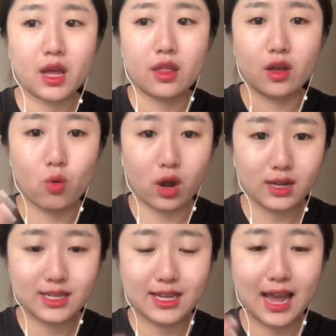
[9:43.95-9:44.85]
the
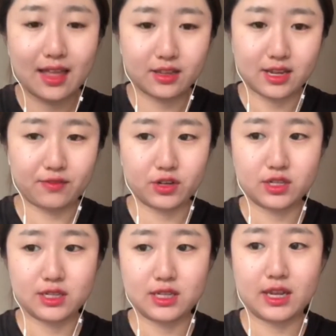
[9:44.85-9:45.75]
quality and the
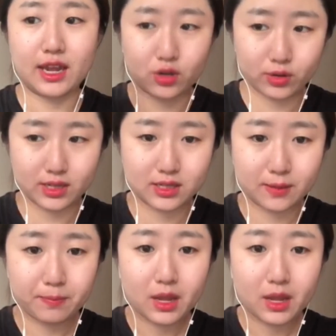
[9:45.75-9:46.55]
diversity increased.